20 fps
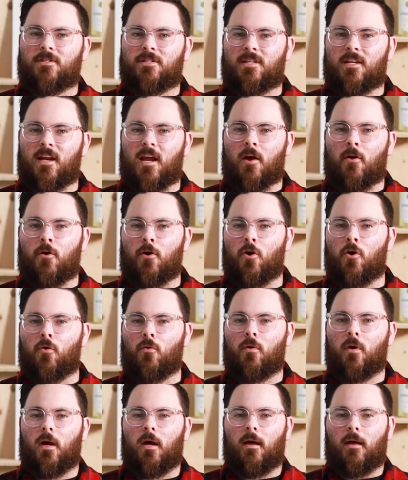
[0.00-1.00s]

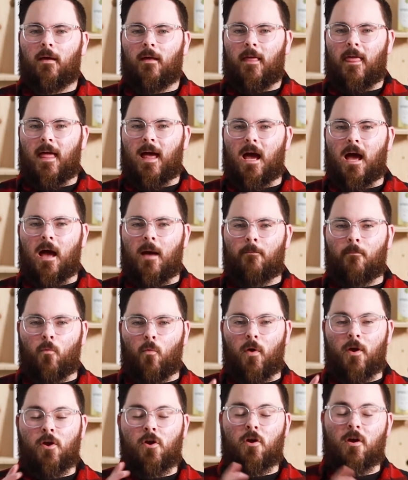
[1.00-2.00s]
scenario
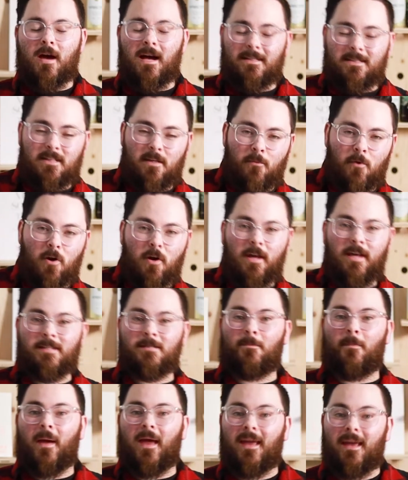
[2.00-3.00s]
where your customer
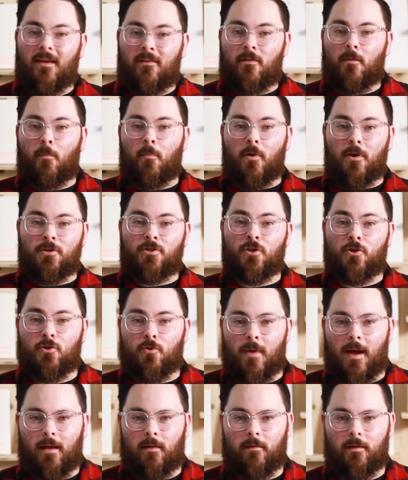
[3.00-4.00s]
is paying the printer
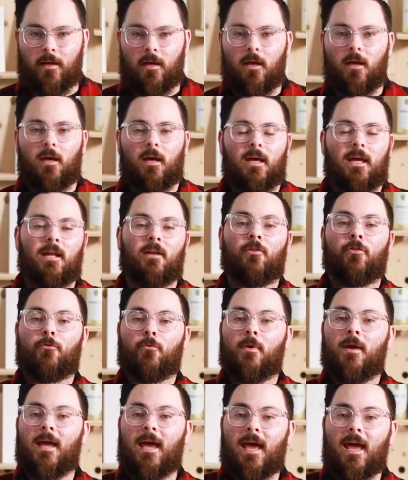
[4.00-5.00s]
directly. In
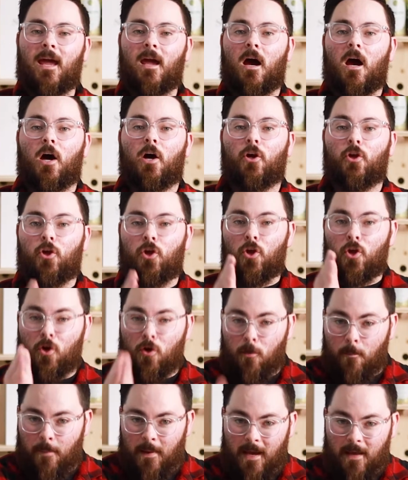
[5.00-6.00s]
3A,
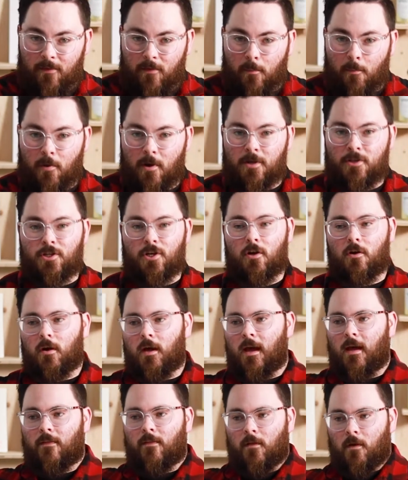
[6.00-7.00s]
you paid the printer
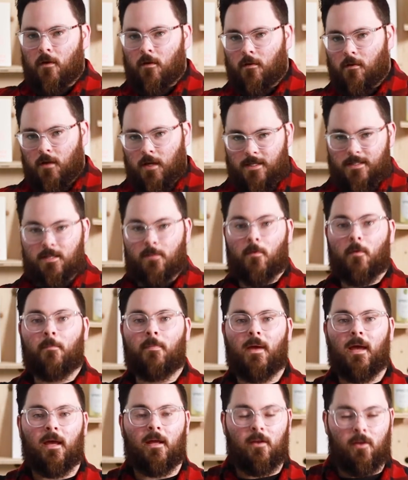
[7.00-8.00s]
and the customer
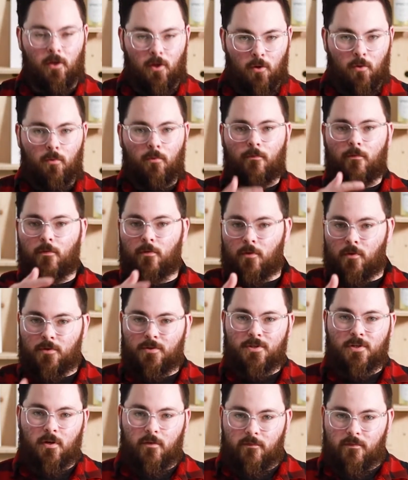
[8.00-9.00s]
paid you for
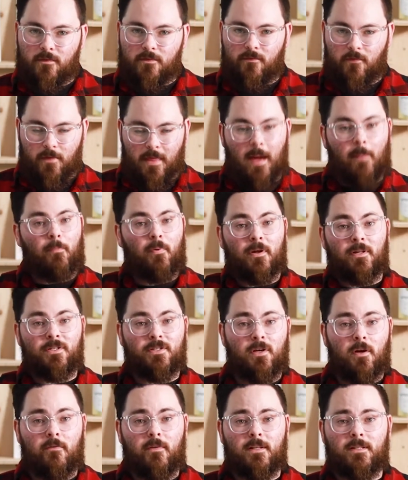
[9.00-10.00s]
that print
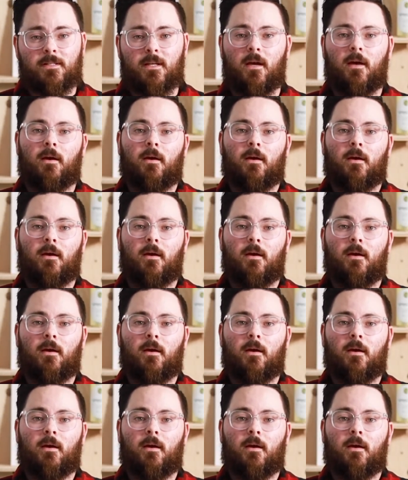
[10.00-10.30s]
service.